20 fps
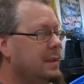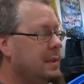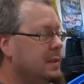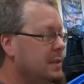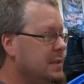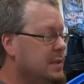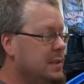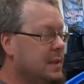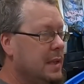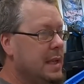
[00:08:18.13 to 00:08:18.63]

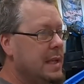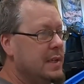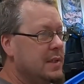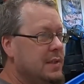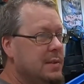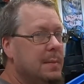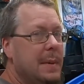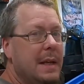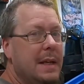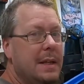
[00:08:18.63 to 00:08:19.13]
there's
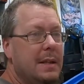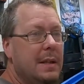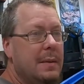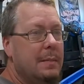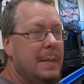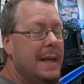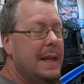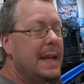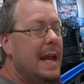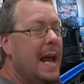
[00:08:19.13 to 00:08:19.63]
things to make it
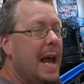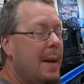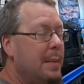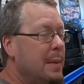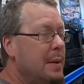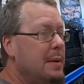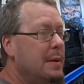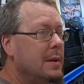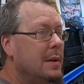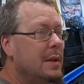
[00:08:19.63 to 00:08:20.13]
make it
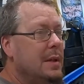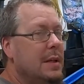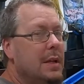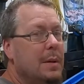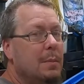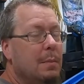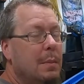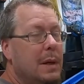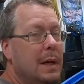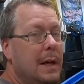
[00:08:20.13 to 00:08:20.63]
happen.
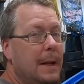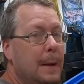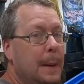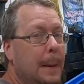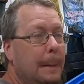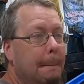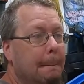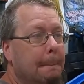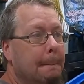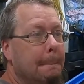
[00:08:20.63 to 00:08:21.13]
But
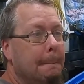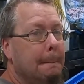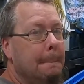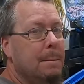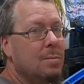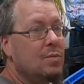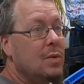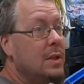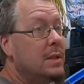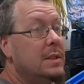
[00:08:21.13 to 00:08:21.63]

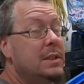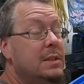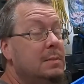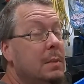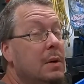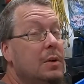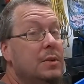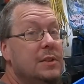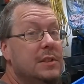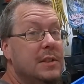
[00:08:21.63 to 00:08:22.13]
this
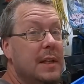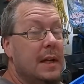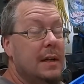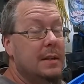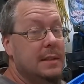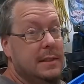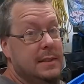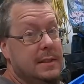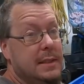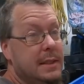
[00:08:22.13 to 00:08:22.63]
motor is
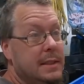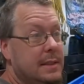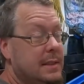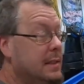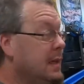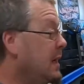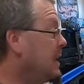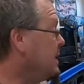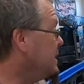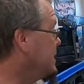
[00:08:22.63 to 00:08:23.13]
not going to stay
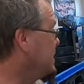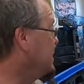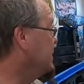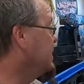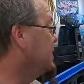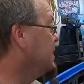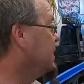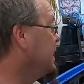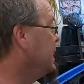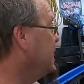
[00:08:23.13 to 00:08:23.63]
stock, so
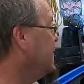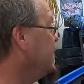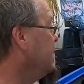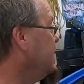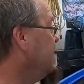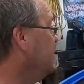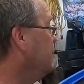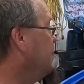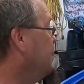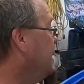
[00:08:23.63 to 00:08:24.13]
it's going to
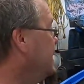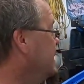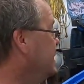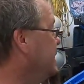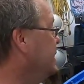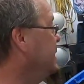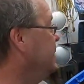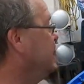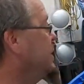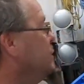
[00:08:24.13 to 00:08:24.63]
get you know
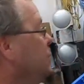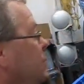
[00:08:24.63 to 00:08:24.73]
BC